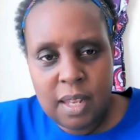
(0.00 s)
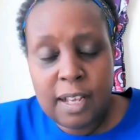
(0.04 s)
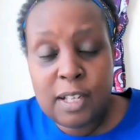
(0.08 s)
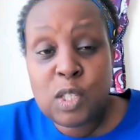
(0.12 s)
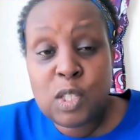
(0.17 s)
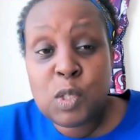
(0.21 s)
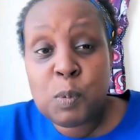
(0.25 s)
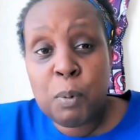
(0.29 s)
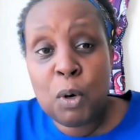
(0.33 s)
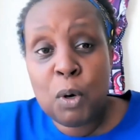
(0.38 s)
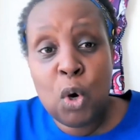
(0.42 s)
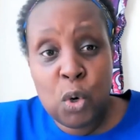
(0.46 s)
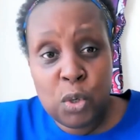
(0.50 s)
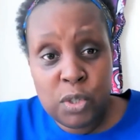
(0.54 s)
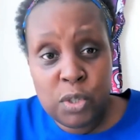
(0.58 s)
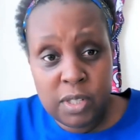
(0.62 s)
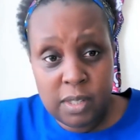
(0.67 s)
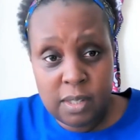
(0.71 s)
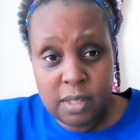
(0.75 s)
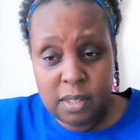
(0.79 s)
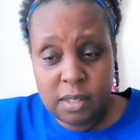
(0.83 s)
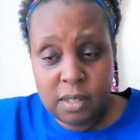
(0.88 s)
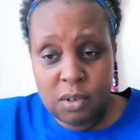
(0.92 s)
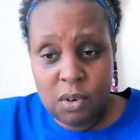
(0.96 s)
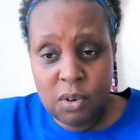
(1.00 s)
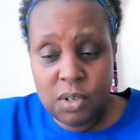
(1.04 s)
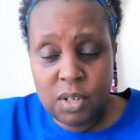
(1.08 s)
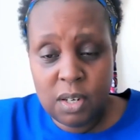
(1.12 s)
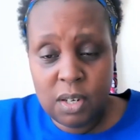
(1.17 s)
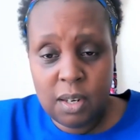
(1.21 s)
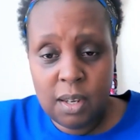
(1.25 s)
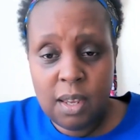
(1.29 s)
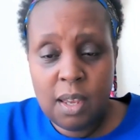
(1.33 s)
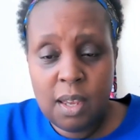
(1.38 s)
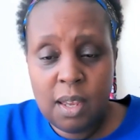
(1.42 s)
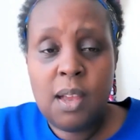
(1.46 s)
explodes,
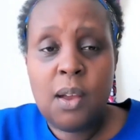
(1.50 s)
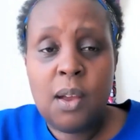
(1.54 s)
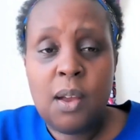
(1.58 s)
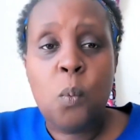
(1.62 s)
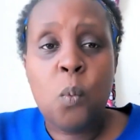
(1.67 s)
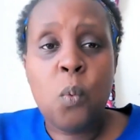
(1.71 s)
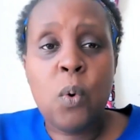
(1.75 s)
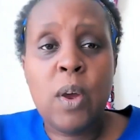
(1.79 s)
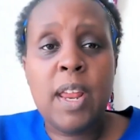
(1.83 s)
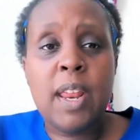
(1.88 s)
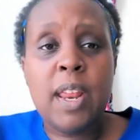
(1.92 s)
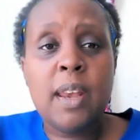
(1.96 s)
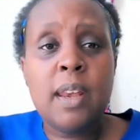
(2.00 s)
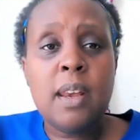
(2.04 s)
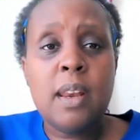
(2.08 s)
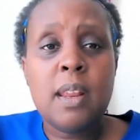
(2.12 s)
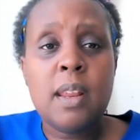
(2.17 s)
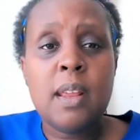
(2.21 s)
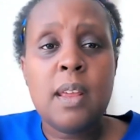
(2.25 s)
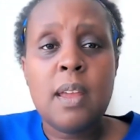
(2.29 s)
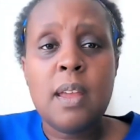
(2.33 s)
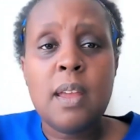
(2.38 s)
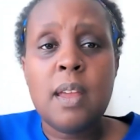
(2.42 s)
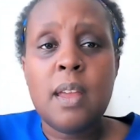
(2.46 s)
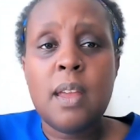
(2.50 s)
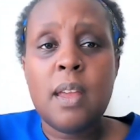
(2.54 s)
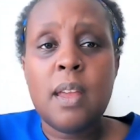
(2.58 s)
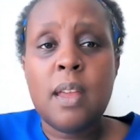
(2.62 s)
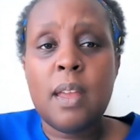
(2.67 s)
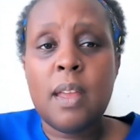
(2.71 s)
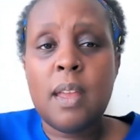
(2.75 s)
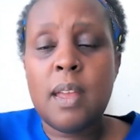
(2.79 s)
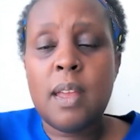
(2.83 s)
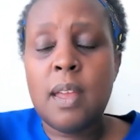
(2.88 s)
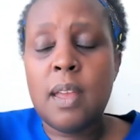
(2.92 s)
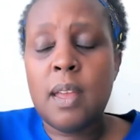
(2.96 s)
when
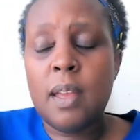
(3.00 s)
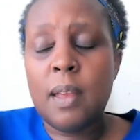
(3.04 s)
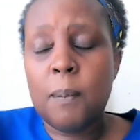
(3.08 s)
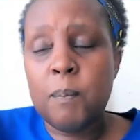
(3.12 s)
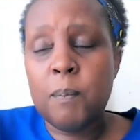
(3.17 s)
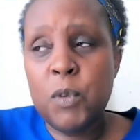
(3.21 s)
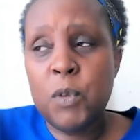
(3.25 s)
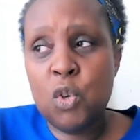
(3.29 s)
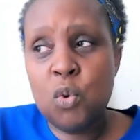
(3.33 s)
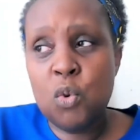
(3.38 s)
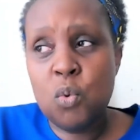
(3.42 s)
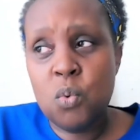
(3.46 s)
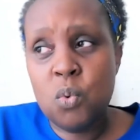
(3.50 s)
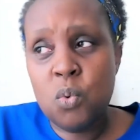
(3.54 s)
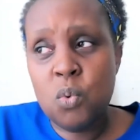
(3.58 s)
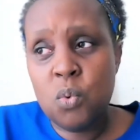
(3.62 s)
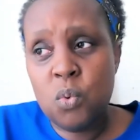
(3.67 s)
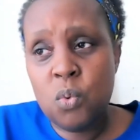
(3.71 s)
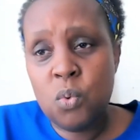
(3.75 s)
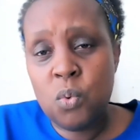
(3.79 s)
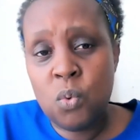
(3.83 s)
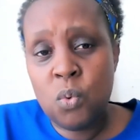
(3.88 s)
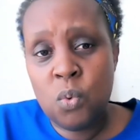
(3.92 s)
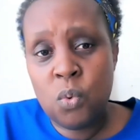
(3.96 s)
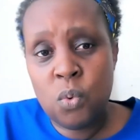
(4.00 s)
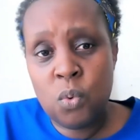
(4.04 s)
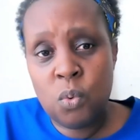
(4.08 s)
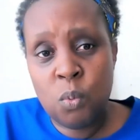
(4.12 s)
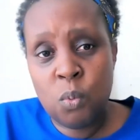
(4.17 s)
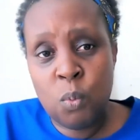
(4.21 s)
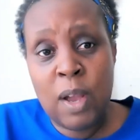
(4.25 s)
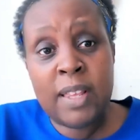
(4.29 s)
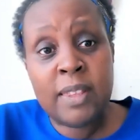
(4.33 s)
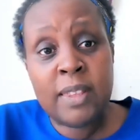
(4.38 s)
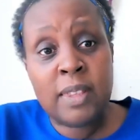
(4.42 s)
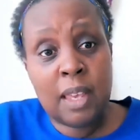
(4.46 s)

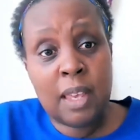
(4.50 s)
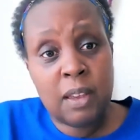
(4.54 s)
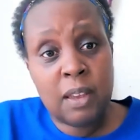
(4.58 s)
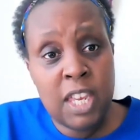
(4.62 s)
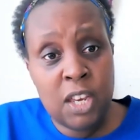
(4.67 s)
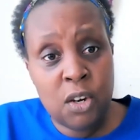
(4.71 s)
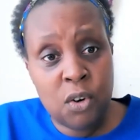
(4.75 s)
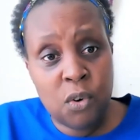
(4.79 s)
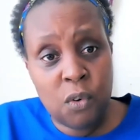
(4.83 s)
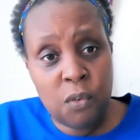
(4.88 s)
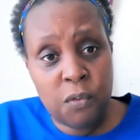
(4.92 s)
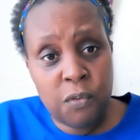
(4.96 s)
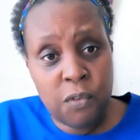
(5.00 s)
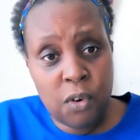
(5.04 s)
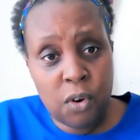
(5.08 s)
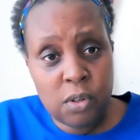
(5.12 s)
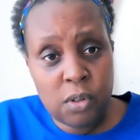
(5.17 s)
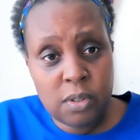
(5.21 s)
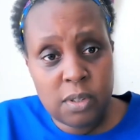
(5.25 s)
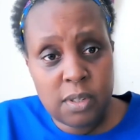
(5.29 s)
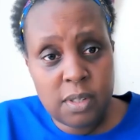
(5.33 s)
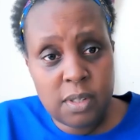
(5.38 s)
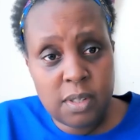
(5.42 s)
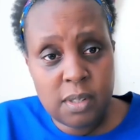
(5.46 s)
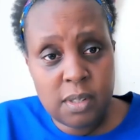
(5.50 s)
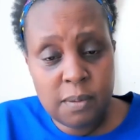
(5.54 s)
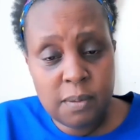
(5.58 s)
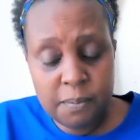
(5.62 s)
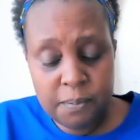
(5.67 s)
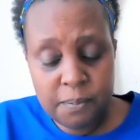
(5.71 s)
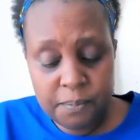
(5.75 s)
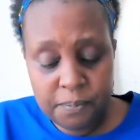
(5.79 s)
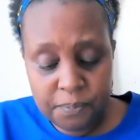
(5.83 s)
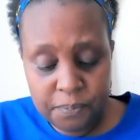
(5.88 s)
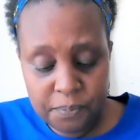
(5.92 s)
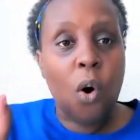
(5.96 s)
the hero falls.
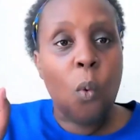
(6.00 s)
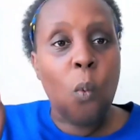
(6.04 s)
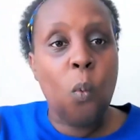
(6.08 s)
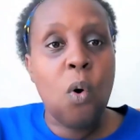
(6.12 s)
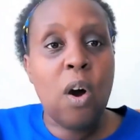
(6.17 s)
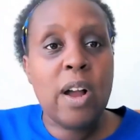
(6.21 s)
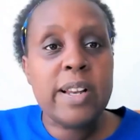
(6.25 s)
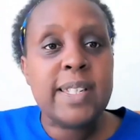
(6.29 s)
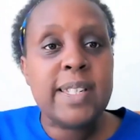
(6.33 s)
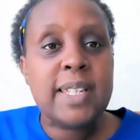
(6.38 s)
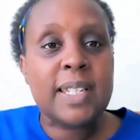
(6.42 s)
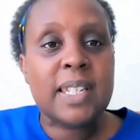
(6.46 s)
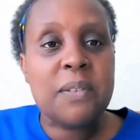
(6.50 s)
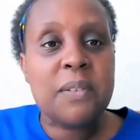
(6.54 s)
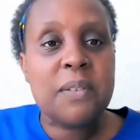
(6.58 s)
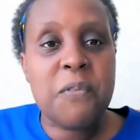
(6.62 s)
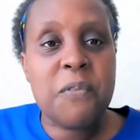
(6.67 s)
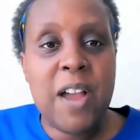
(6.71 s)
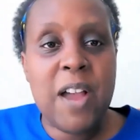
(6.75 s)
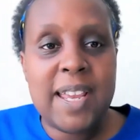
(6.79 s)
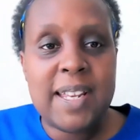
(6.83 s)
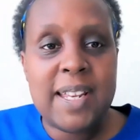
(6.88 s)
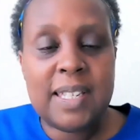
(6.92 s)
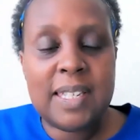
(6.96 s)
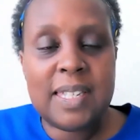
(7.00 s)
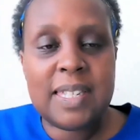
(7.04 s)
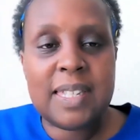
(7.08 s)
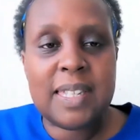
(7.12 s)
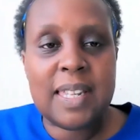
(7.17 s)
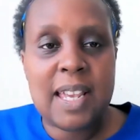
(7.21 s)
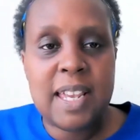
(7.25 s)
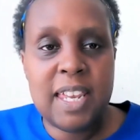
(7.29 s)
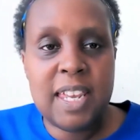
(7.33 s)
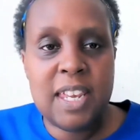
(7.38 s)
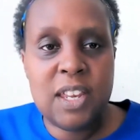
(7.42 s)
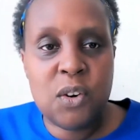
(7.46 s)
What defines
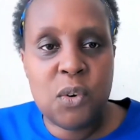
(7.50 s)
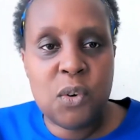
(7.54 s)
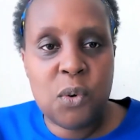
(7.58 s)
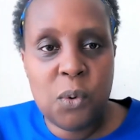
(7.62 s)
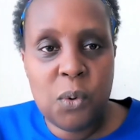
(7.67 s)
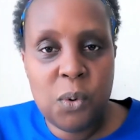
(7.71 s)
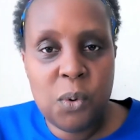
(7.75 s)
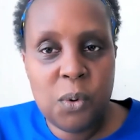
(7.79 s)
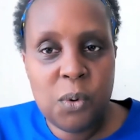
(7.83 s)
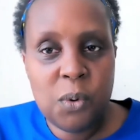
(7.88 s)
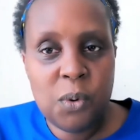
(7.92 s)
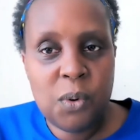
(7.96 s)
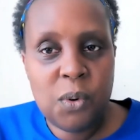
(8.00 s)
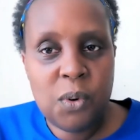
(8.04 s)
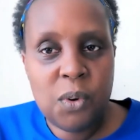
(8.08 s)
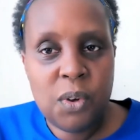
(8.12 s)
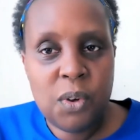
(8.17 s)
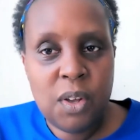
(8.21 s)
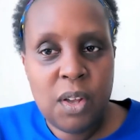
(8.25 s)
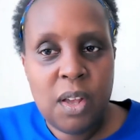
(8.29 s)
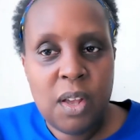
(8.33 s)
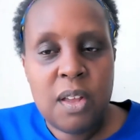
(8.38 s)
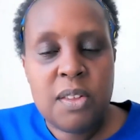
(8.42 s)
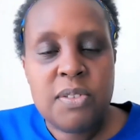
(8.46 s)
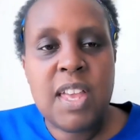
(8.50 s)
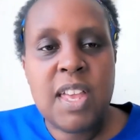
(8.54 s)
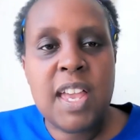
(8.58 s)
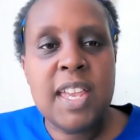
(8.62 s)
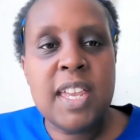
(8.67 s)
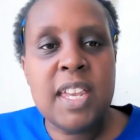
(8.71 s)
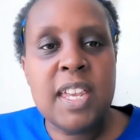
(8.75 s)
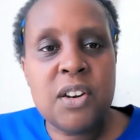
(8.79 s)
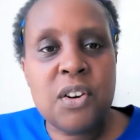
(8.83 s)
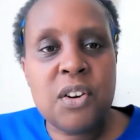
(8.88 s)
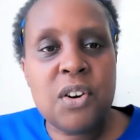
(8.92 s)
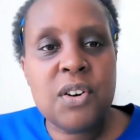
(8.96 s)
the hero? The
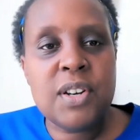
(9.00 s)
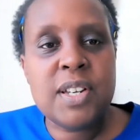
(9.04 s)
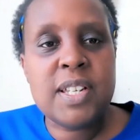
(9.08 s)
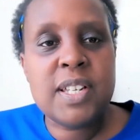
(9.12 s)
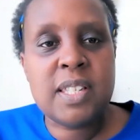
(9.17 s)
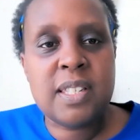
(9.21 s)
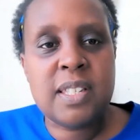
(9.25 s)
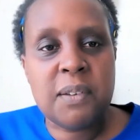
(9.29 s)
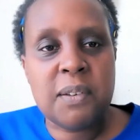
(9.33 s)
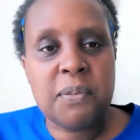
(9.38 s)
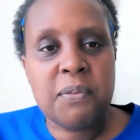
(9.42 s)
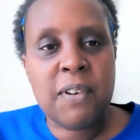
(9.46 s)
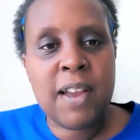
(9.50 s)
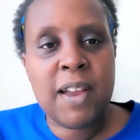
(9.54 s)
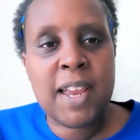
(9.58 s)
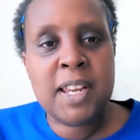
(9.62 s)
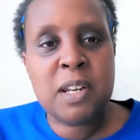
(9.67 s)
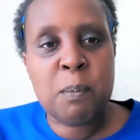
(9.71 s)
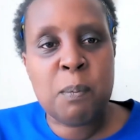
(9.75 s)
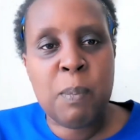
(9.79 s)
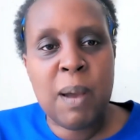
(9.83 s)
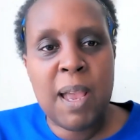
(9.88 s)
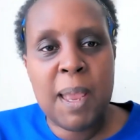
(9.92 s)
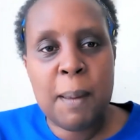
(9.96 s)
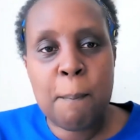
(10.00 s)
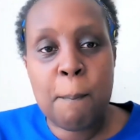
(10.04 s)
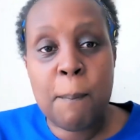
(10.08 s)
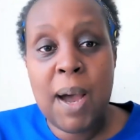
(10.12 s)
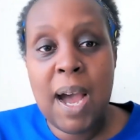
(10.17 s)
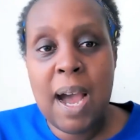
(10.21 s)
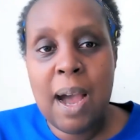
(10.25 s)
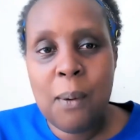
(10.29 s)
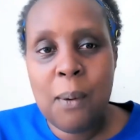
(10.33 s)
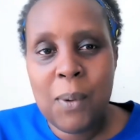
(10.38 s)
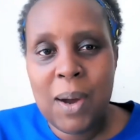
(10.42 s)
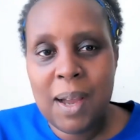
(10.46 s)
hero is defined by
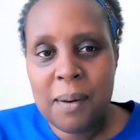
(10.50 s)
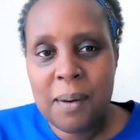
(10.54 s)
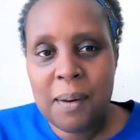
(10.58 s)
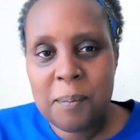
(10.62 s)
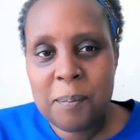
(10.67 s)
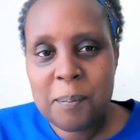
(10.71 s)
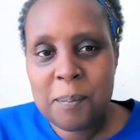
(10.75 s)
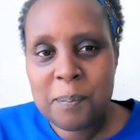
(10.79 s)
power.